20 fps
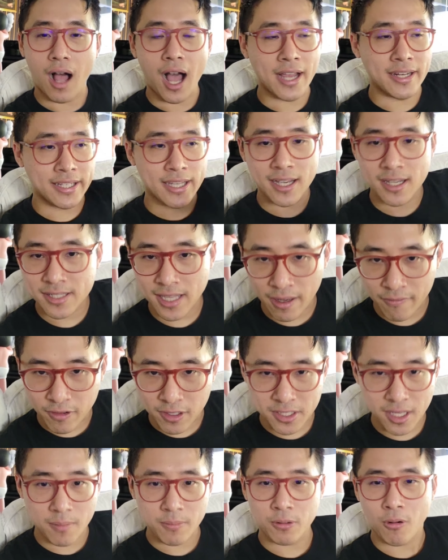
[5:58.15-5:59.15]
Ideas like,
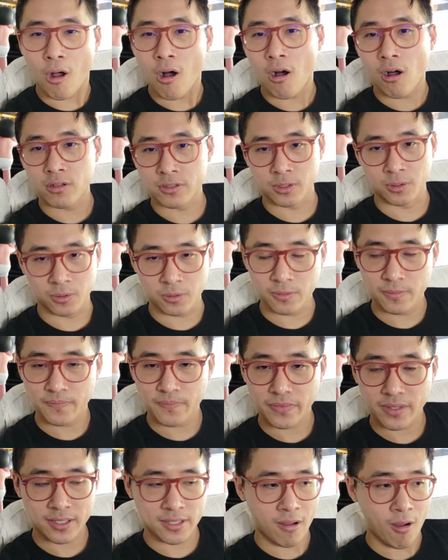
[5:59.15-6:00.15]
for example,
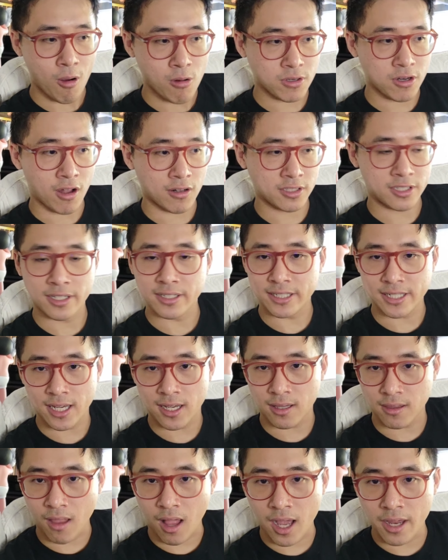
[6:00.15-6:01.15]
HODL, to hold on to
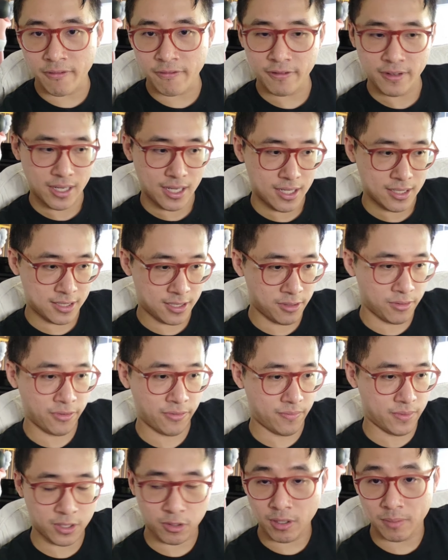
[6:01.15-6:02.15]
dear life to
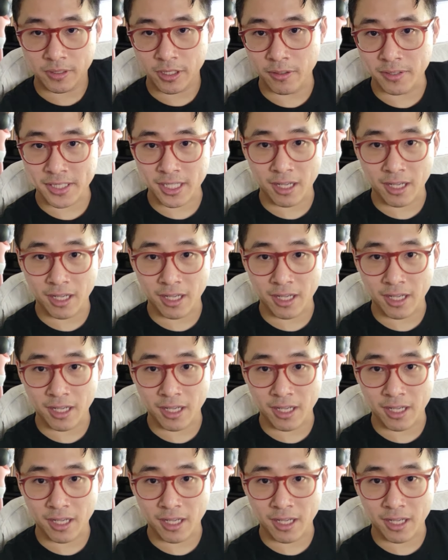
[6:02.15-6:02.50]
the crypto